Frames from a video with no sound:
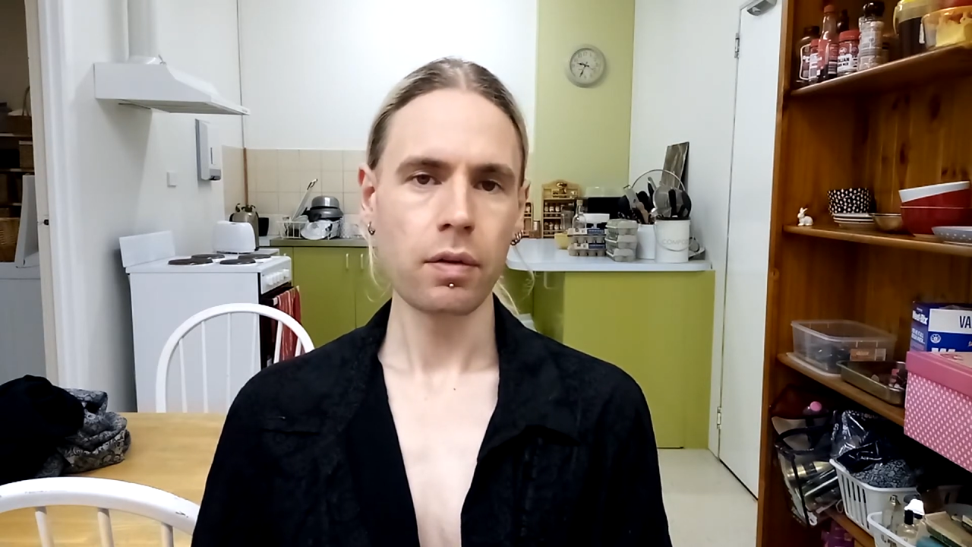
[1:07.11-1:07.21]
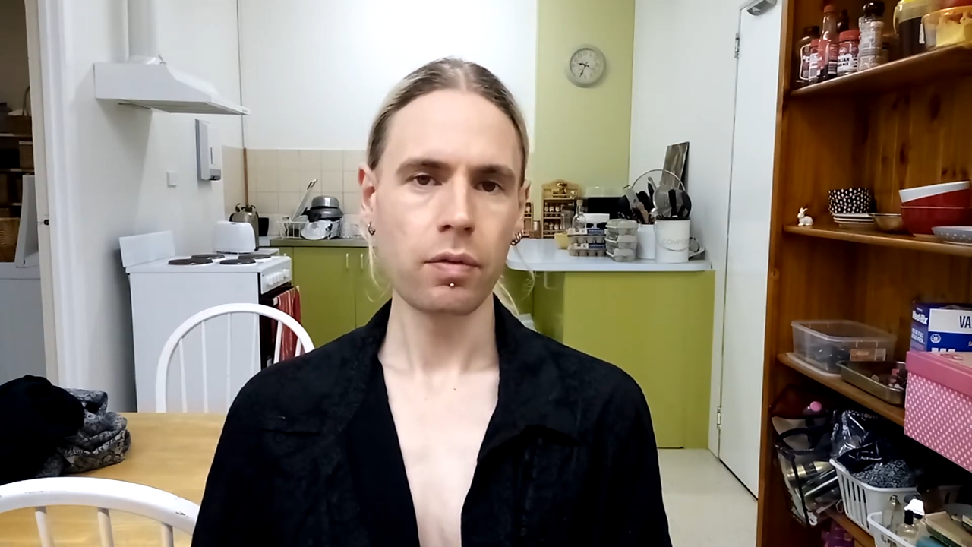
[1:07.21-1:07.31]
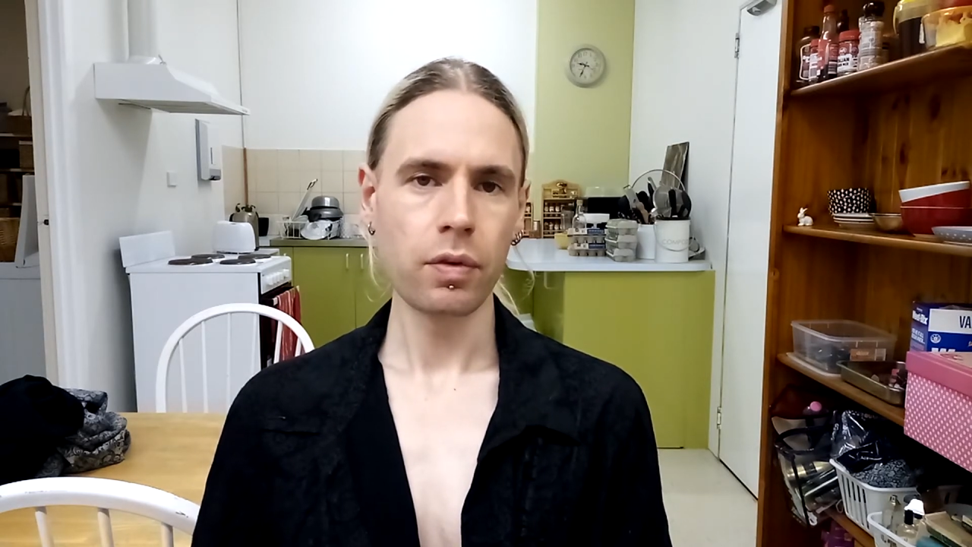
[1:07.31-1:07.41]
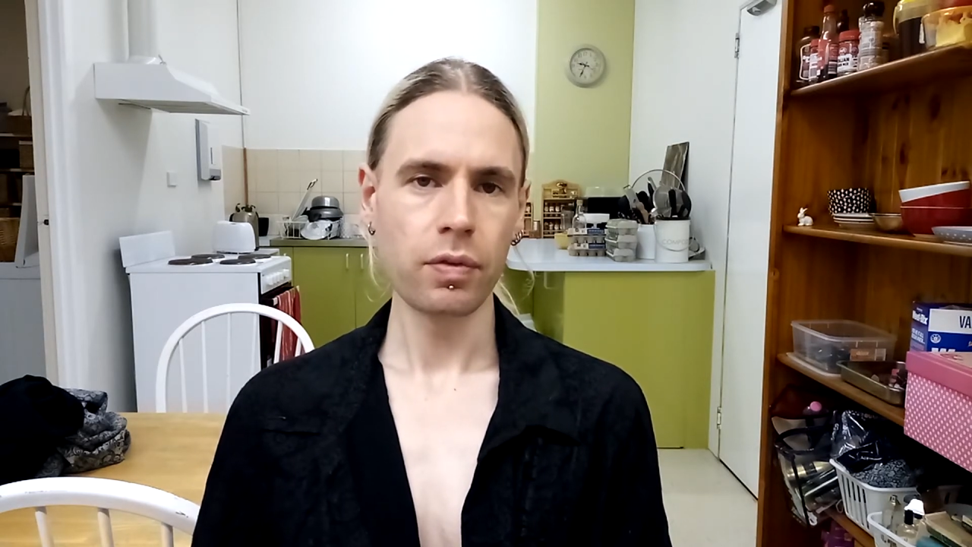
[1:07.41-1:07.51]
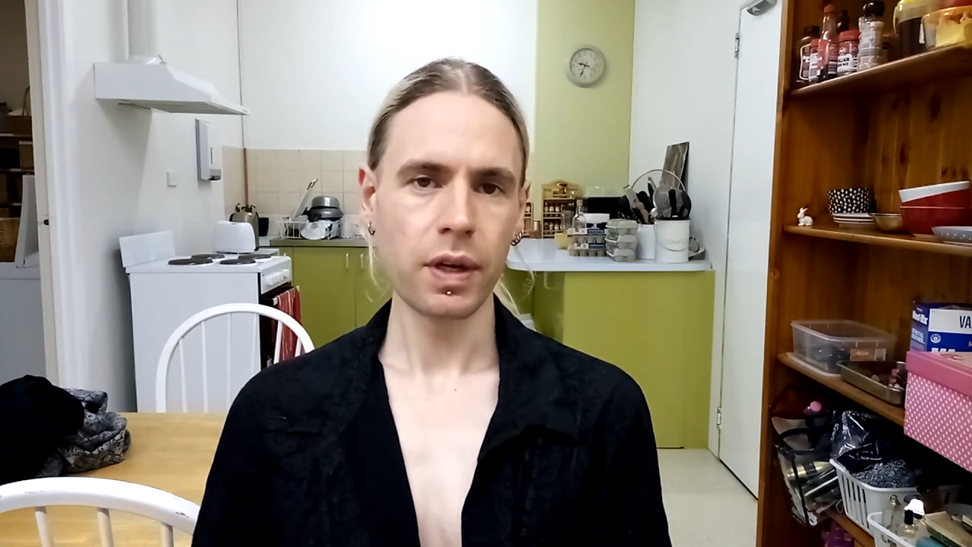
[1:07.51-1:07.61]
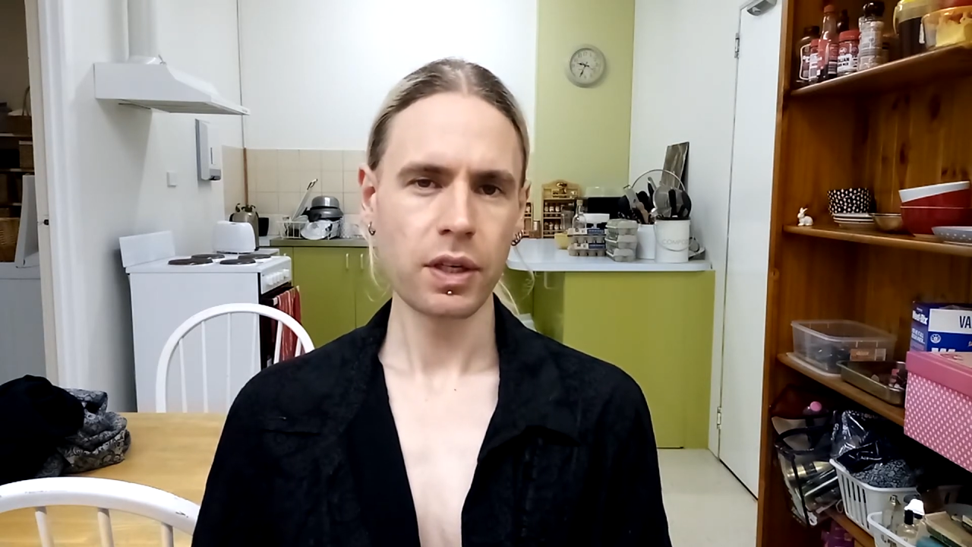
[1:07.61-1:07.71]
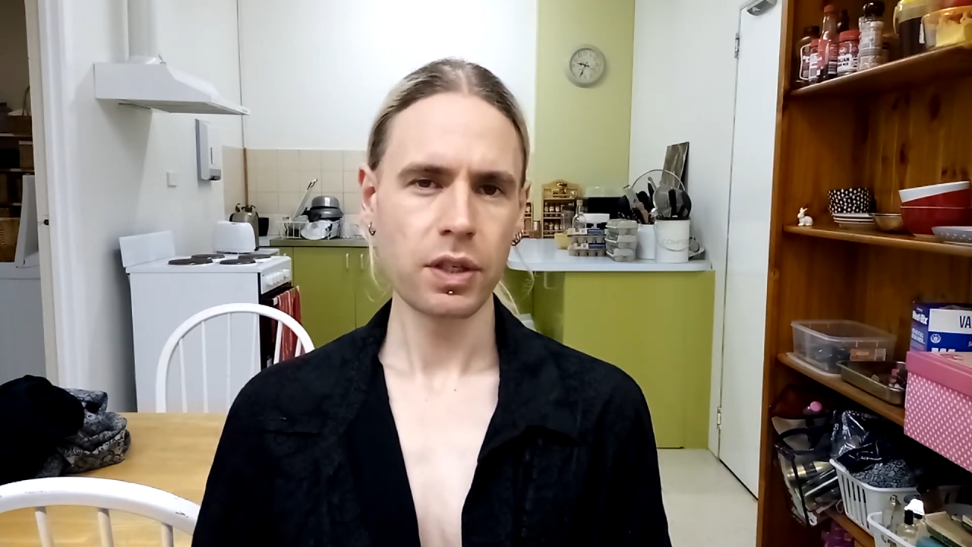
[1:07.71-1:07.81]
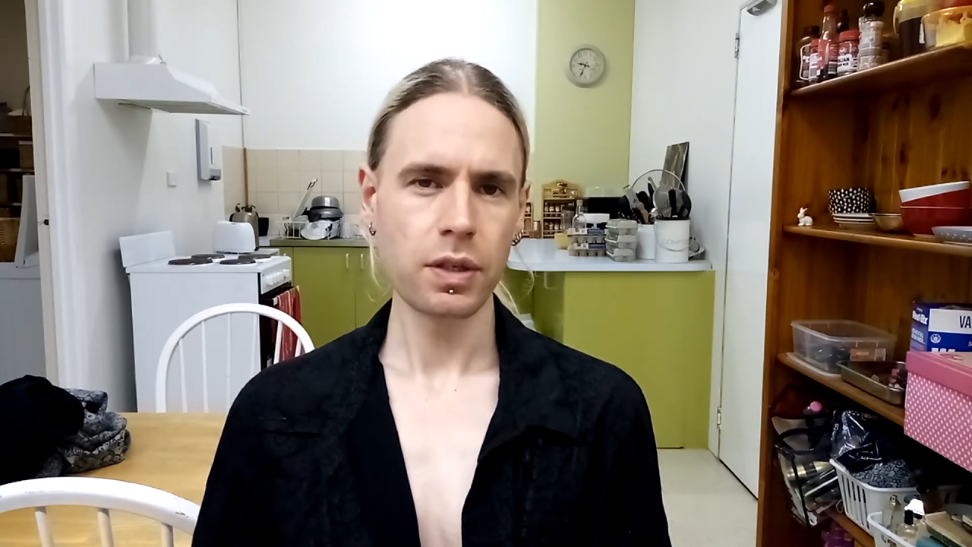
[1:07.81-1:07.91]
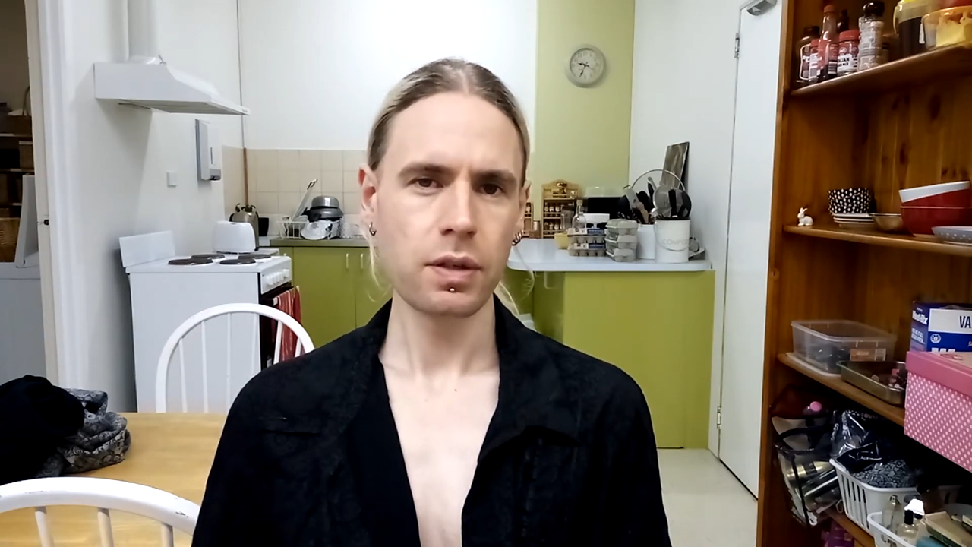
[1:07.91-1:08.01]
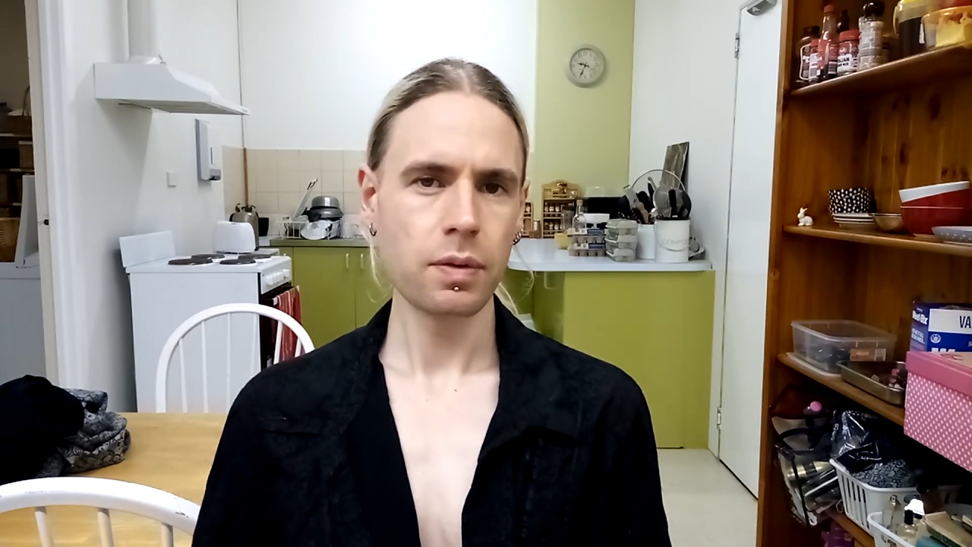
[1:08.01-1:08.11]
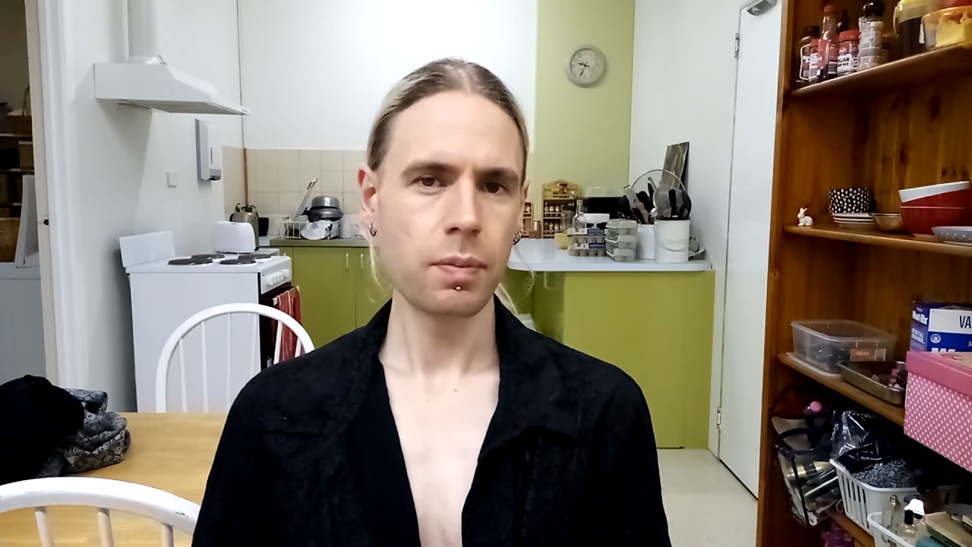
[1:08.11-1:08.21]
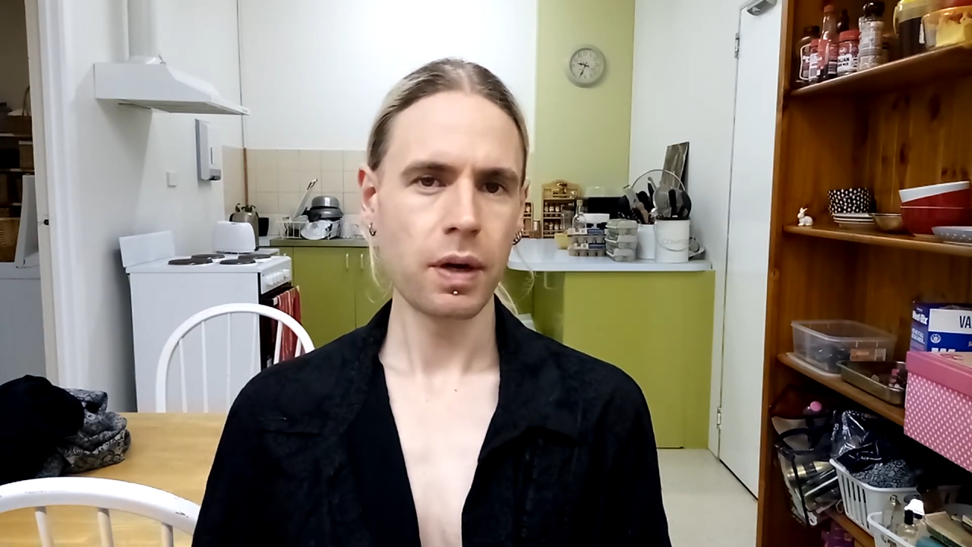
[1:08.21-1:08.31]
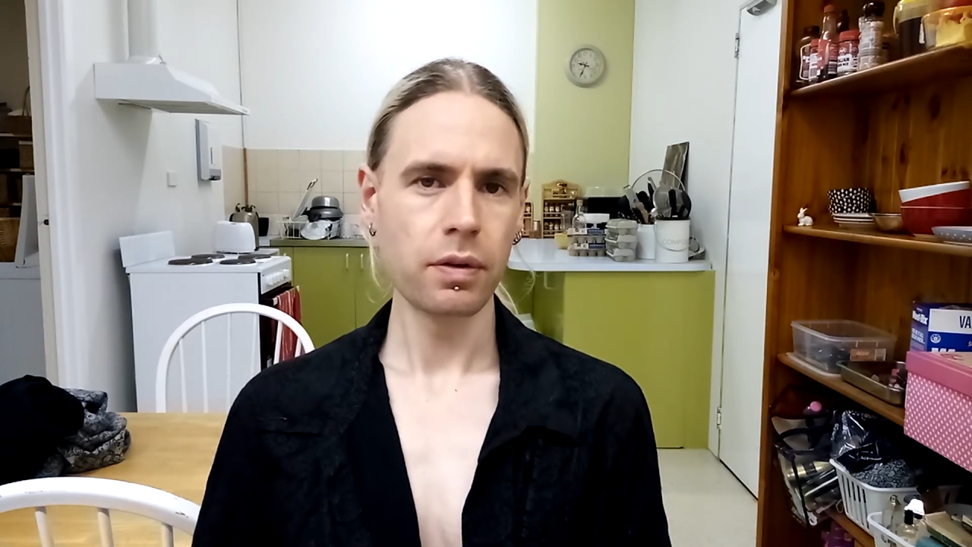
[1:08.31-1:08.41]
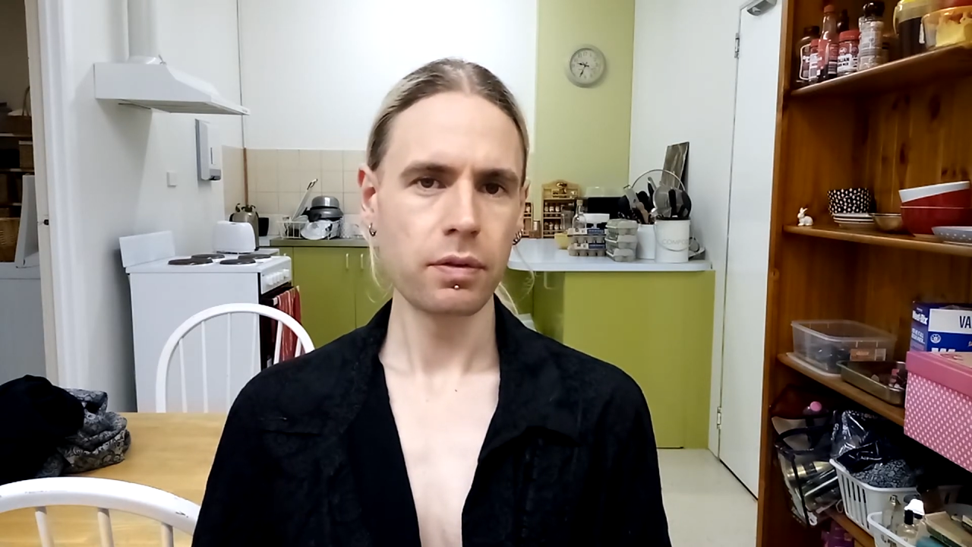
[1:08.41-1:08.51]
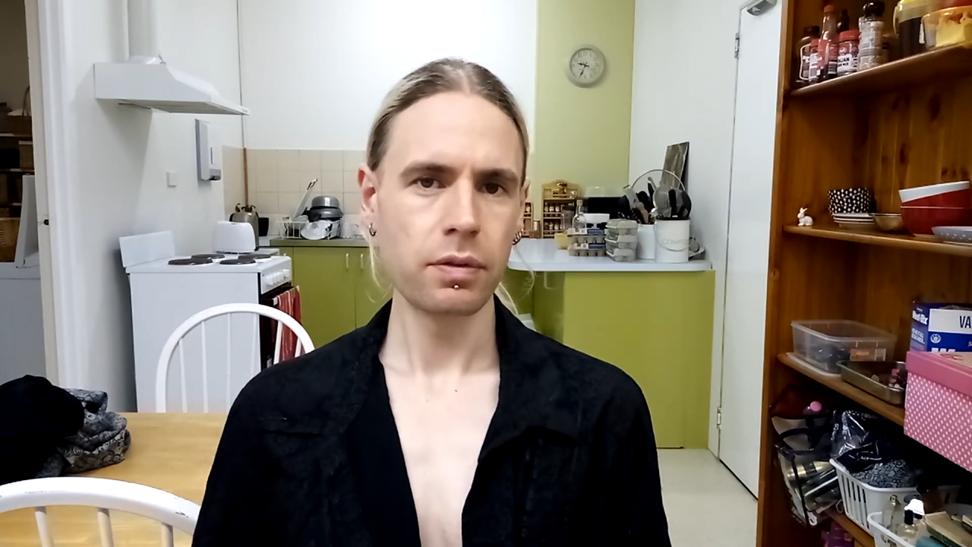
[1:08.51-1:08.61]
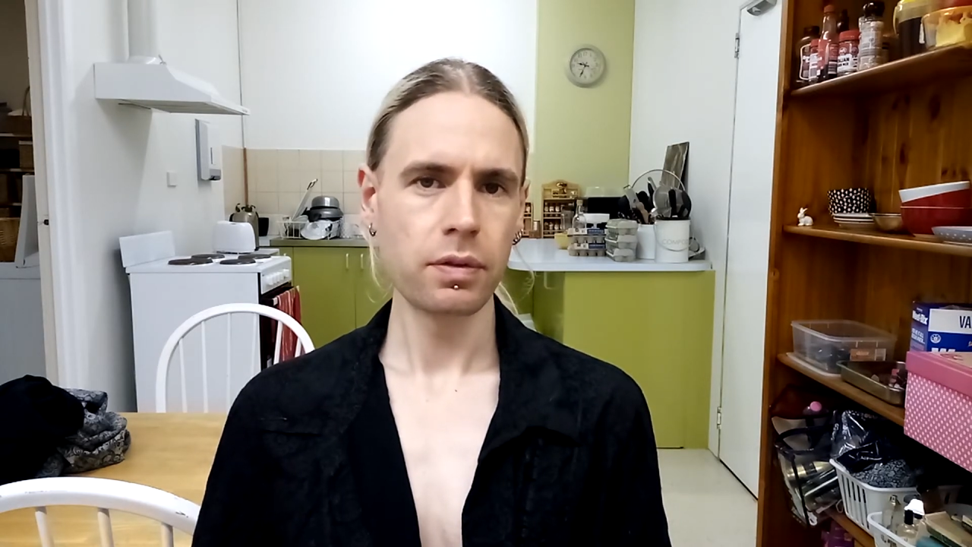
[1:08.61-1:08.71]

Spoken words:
reflections above